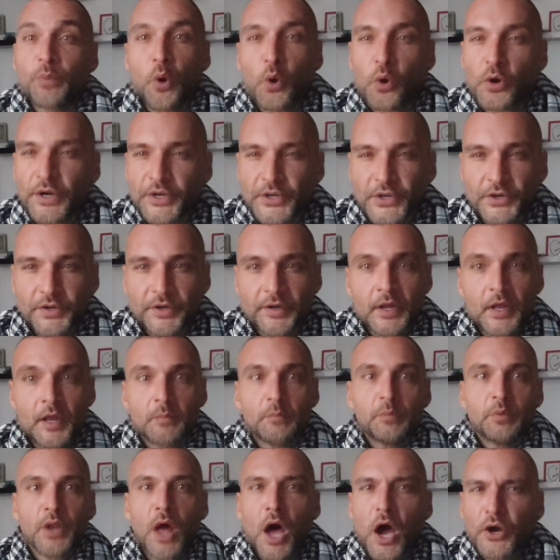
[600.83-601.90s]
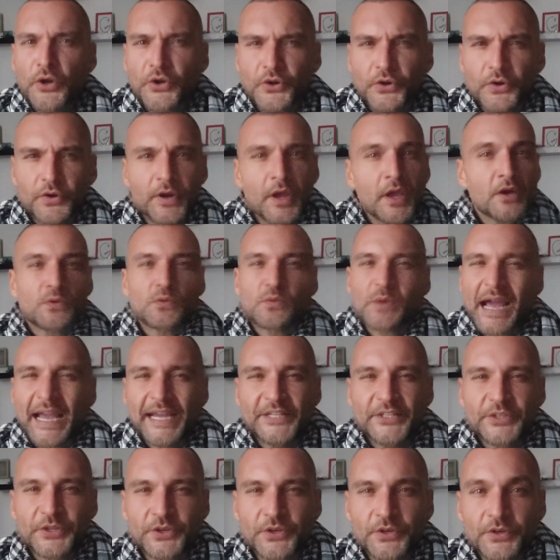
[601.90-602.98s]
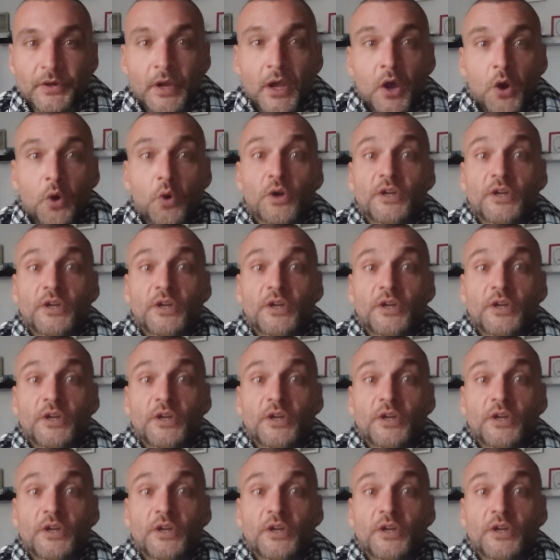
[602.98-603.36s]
reporter, blogger, writer,